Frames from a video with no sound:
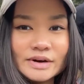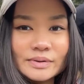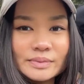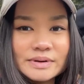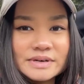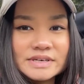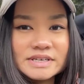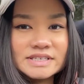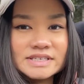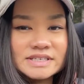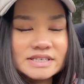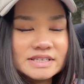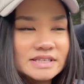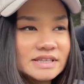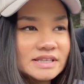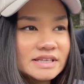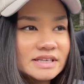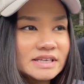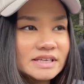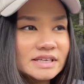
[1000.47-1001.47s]
We just did
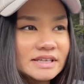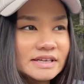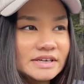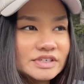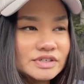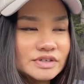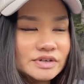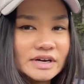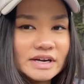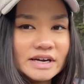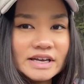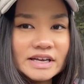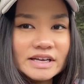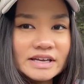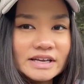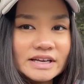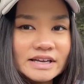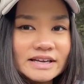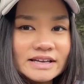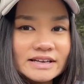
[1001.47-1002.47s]
the lakeshore
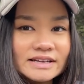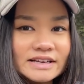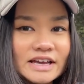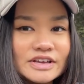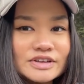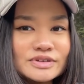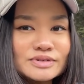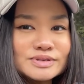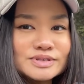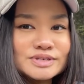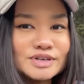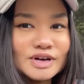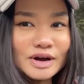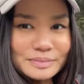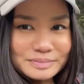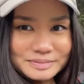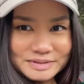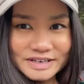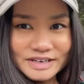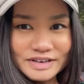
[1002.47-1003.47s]
hike, and can you
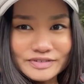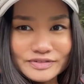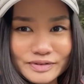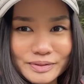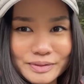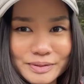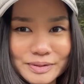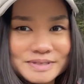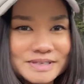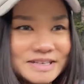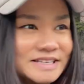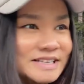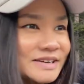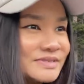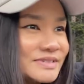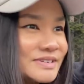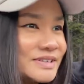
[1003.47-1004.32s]
stop taking photos as I'm